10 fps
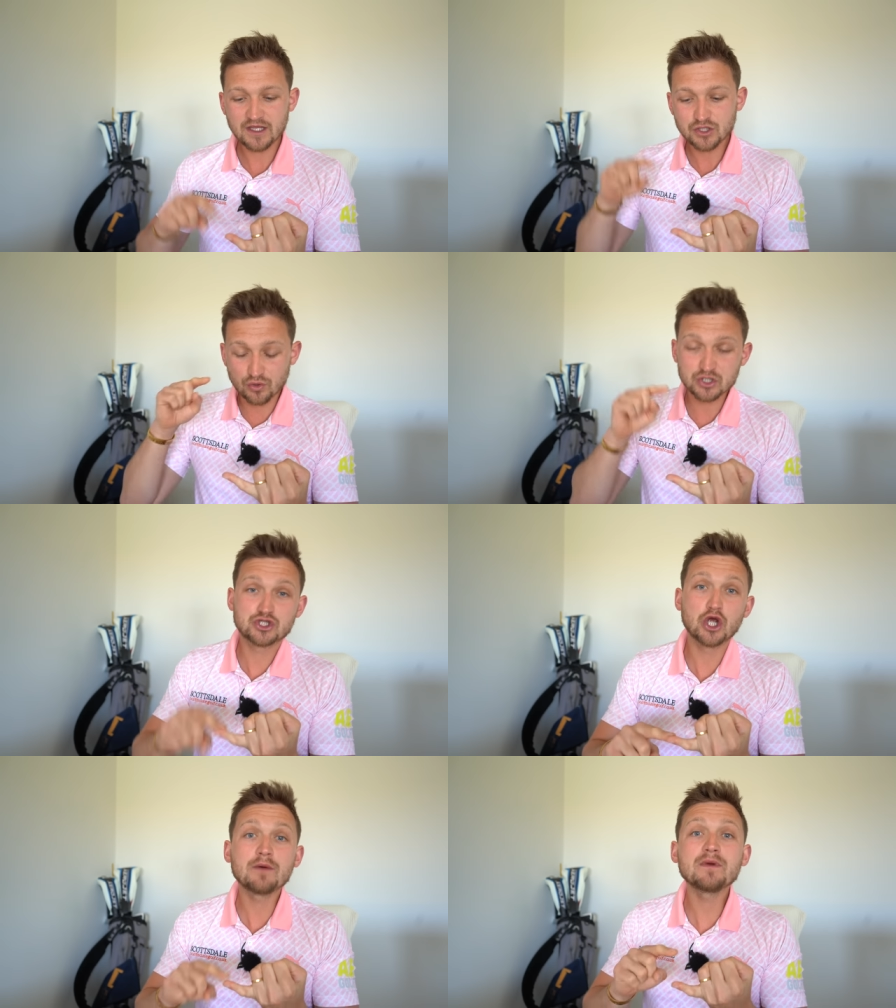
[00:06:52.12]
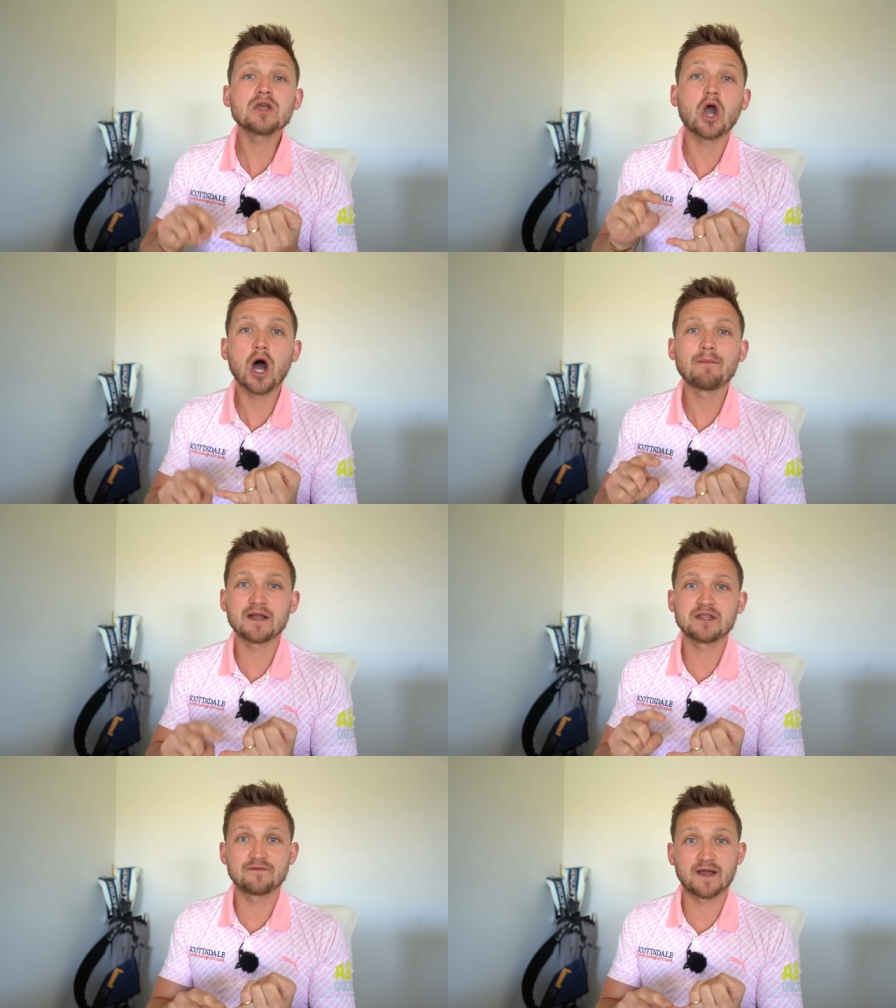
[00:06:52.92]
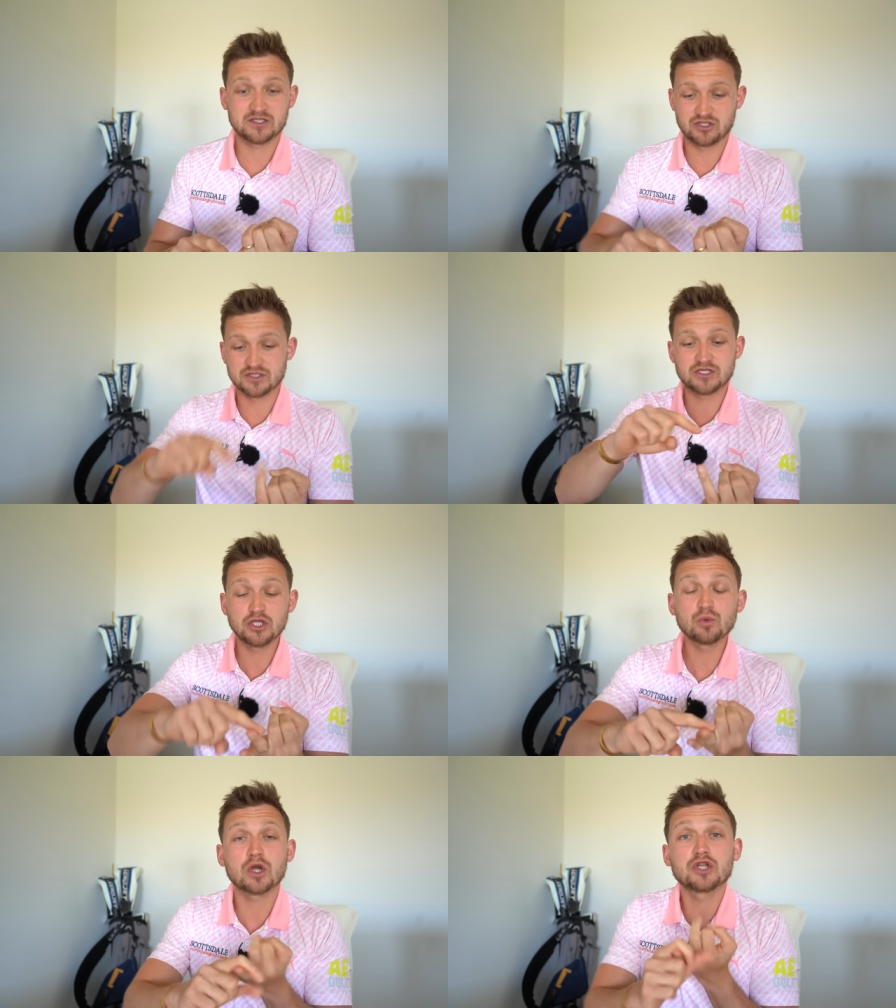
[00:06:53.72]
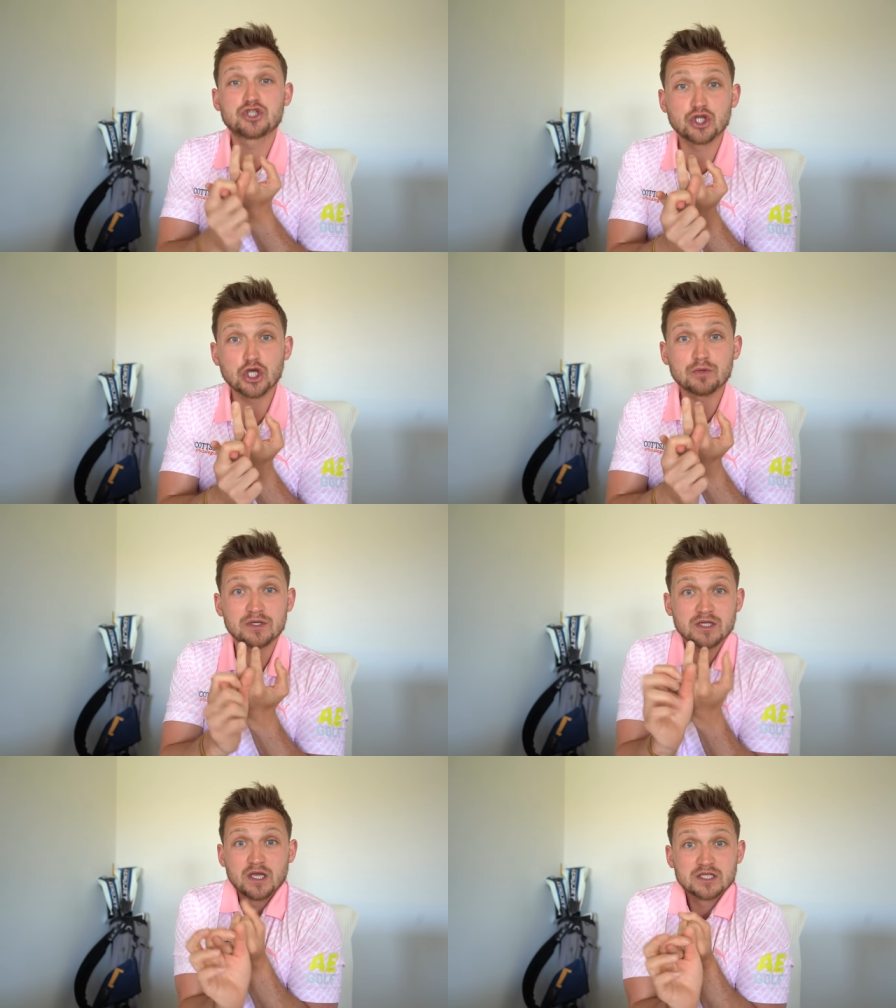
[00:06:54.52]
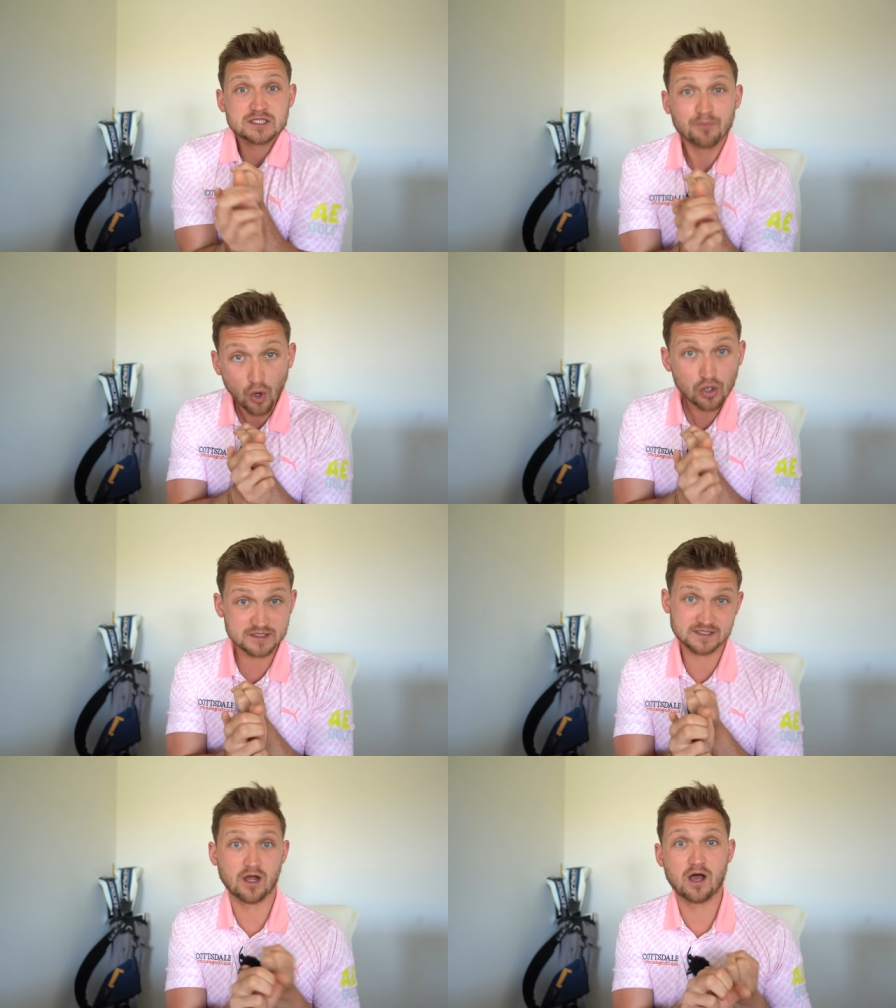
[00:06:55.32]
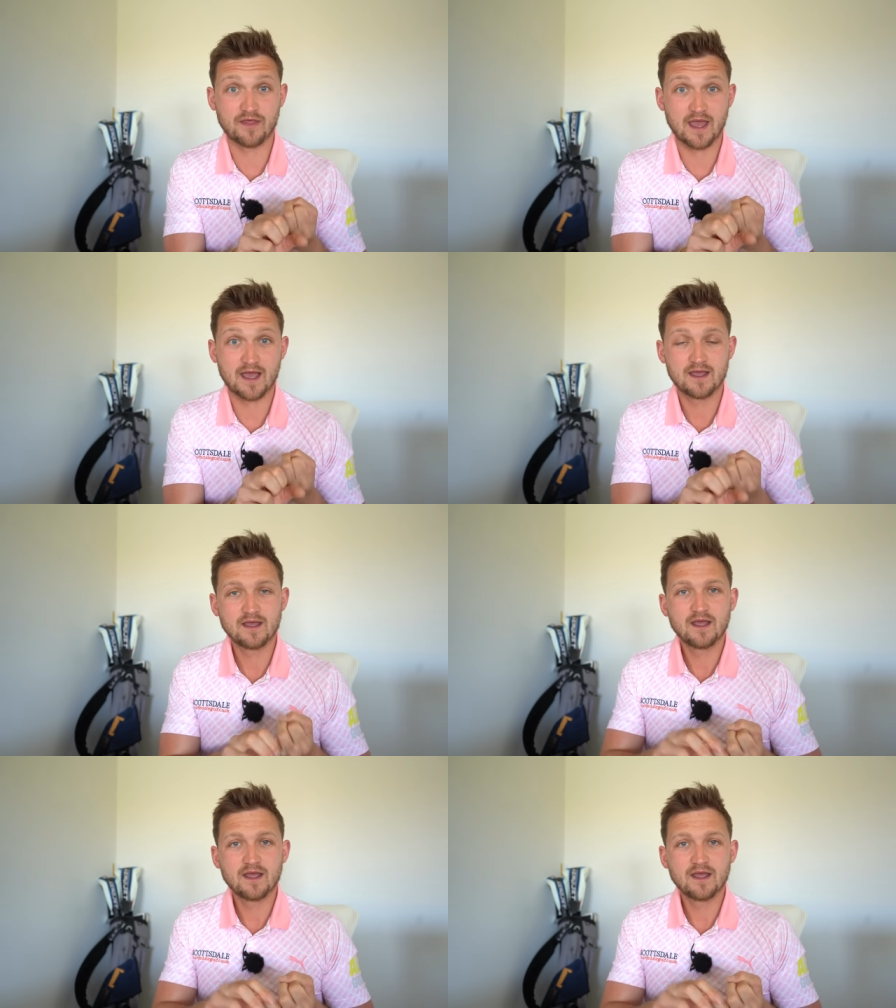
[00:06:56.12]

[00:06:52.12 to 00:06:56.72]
You're a German car manufacturer, so you want a German sports star there.